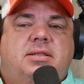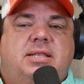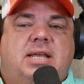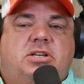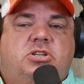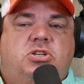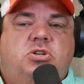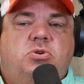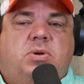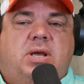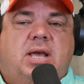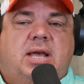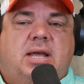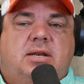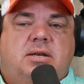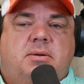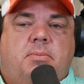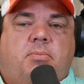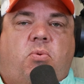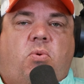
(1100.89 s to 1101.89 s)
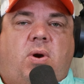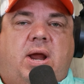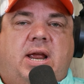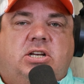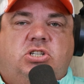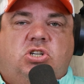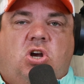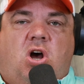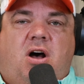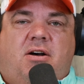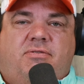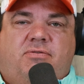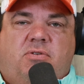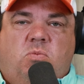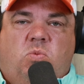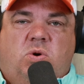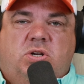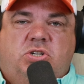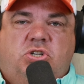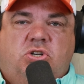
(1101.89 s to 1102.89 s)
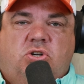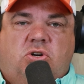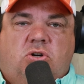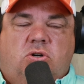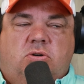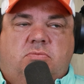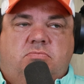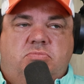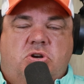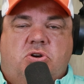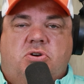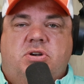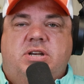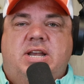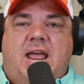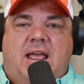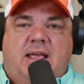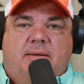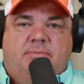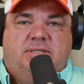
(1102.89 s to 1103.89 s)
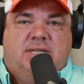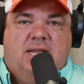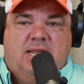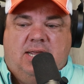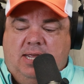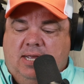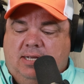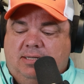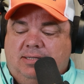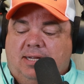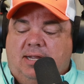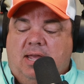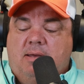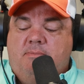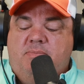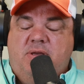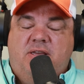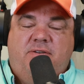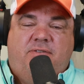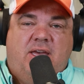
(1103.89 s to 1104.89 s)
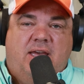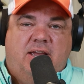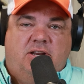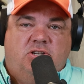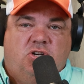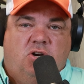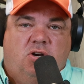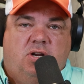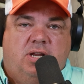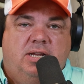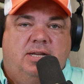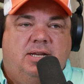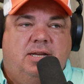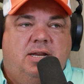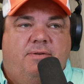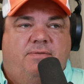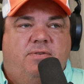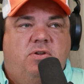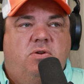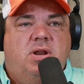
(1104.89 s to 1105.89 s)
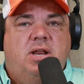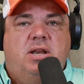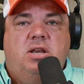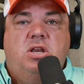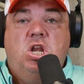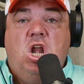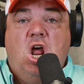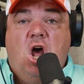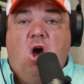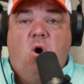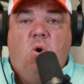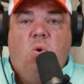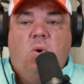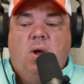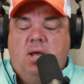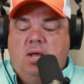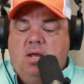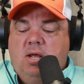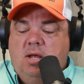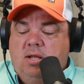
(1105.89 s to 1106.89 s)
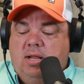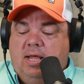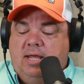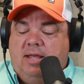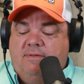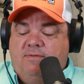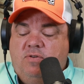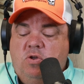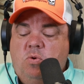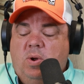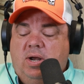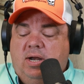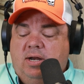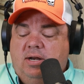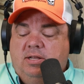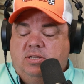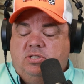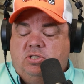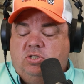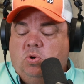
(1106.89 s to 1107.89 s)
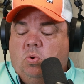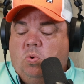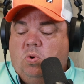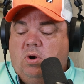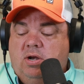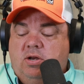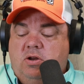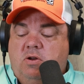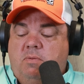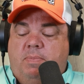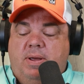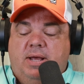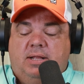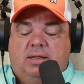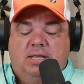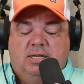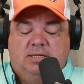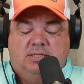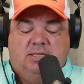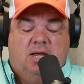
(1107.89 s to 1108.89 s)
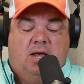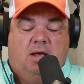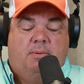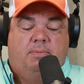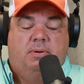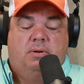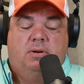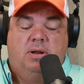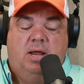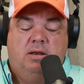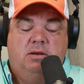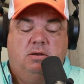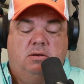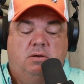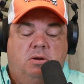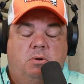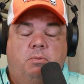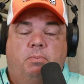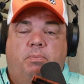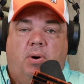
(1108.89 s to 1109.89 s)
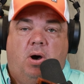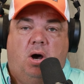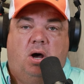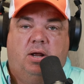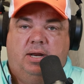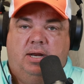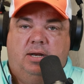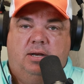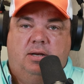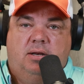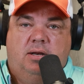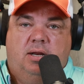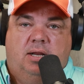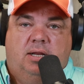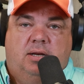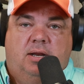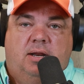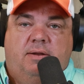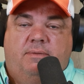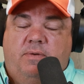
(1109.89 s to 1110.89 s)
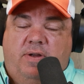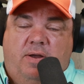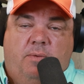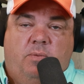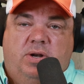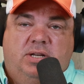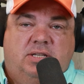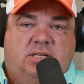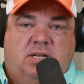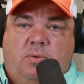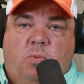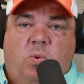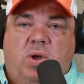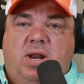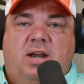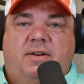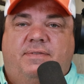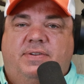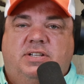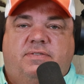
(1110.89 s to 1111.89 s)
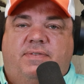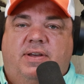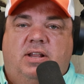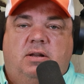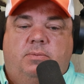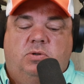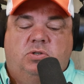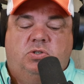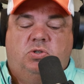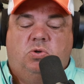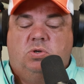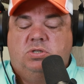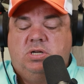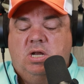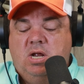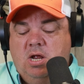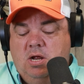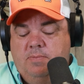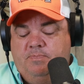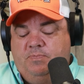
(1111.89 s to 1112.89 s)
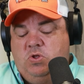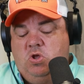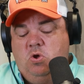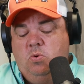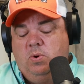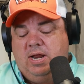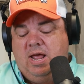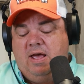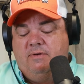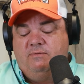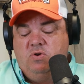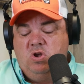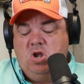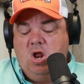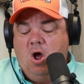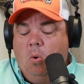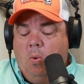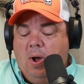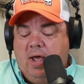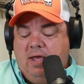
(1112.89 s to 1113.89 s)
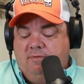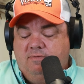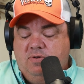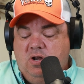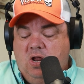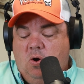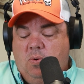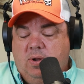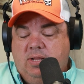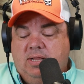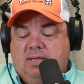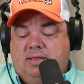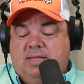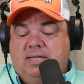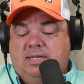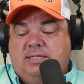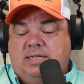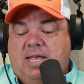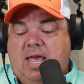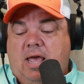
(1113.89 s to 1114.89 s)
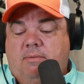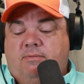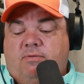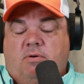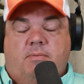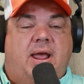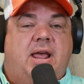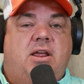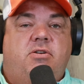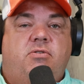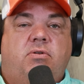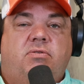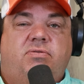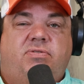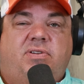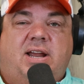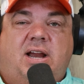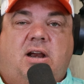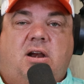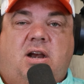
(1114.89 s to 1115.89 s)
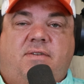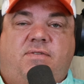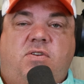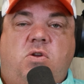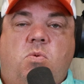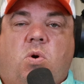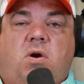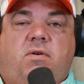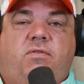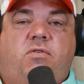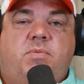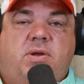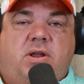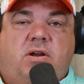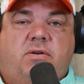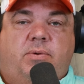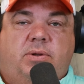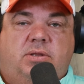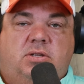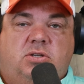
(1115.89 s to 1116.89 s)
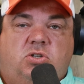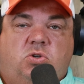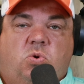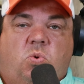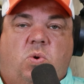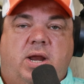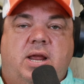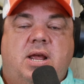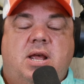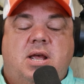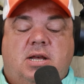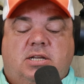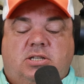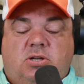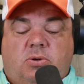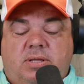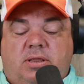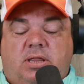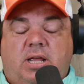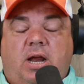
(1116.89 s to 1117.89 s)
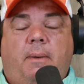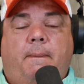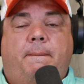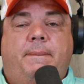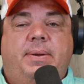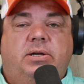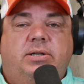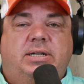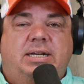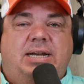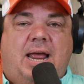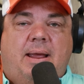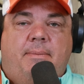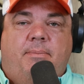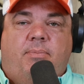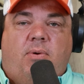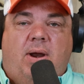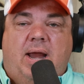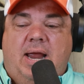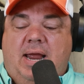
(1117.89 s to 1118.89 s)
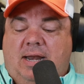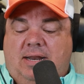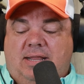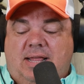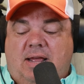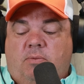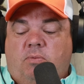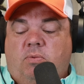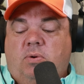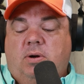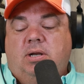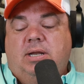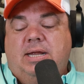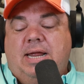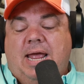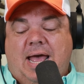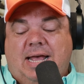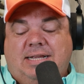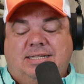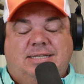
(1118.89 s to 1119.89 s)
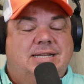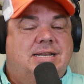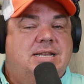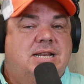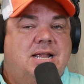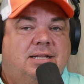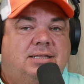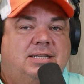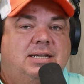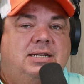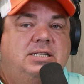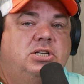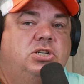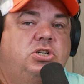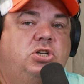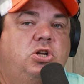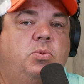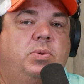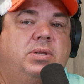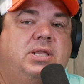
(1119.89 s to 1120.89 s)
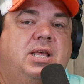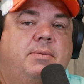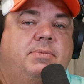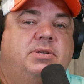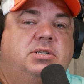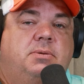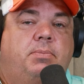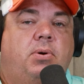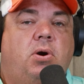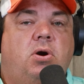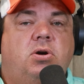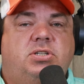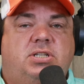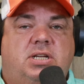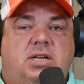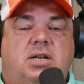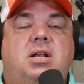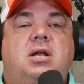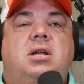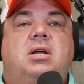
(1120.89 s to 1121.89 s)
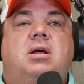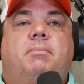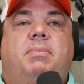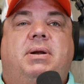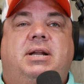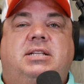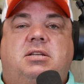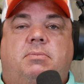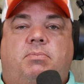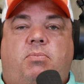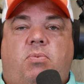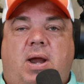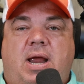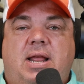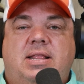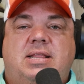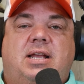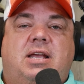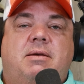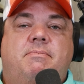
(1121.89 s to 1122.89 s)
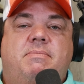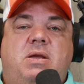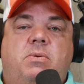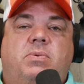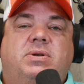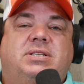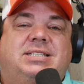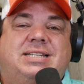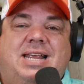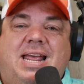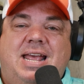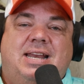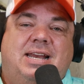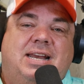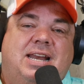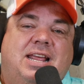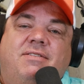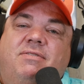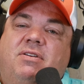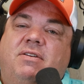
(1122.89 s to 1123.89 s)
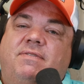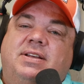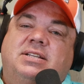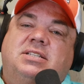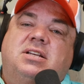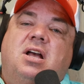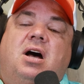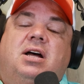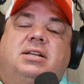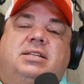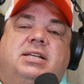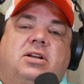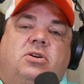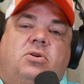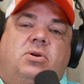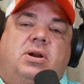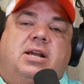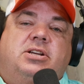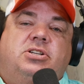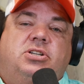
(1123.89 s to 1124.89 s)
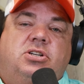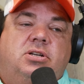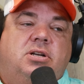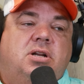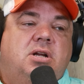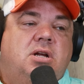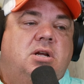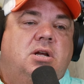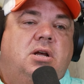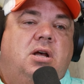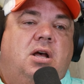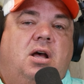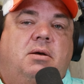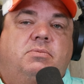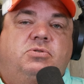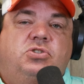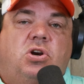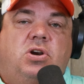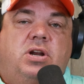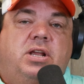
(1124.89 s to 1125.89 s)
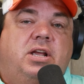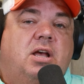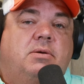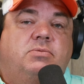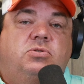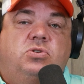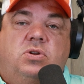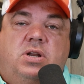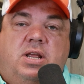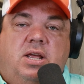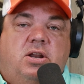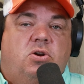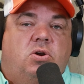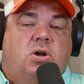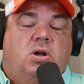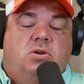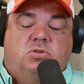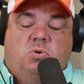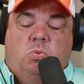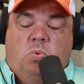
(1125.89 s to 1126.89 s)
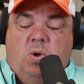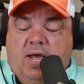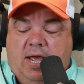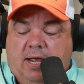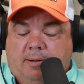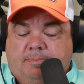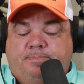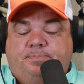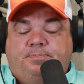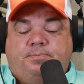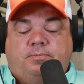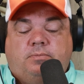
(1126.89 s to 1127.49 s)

that you can branch off from what your your namesake is like a beefcake jerky if you didn't know like if you went into the store and you picked this up and you bought it, it, it when it's when and if it's available in stores, you would have no way of knowing that this came from Andrew Flair if you weren't familiar with the story. So they're building a brand that really has nothing to do with him as a person, but it's a brand that can be withstanding even if his content creation um, journey comes to an end or goes away.